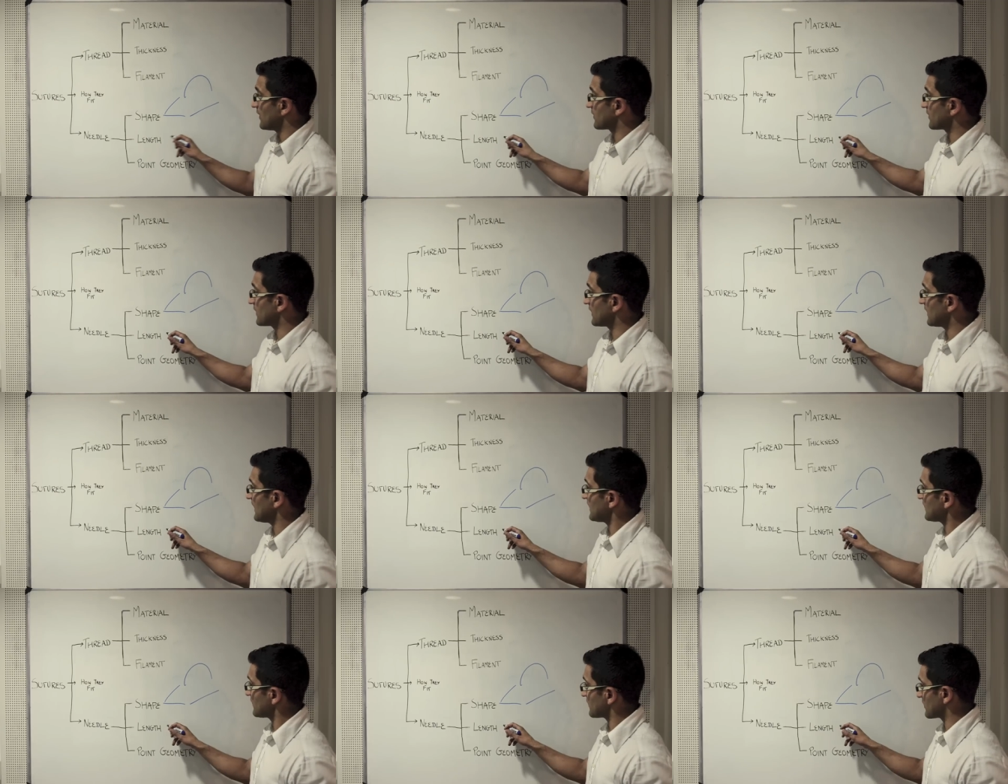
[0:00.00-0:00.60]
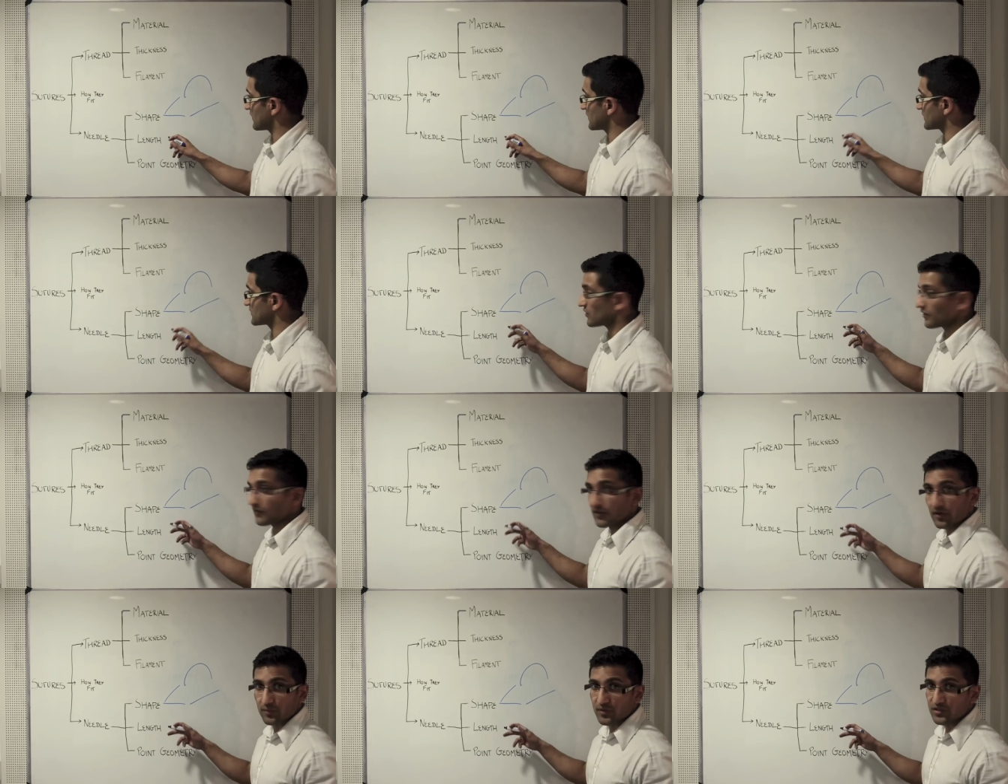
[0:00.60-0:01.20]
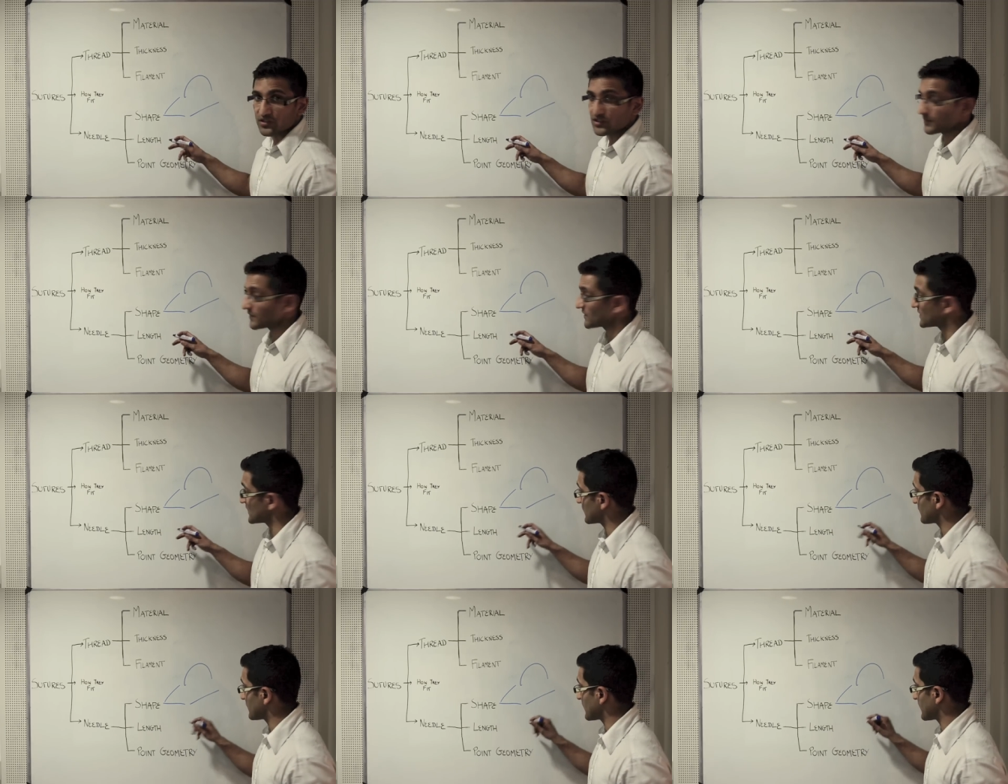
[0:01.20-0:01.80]
The length, there's not very much to be
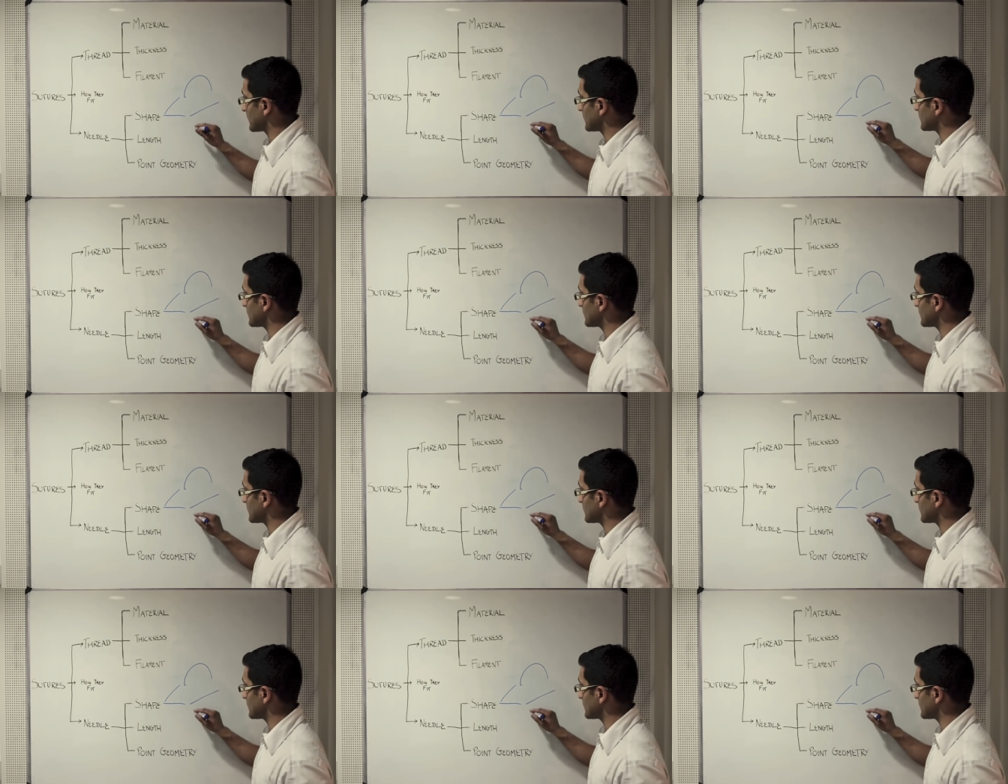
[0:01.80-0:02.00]
said about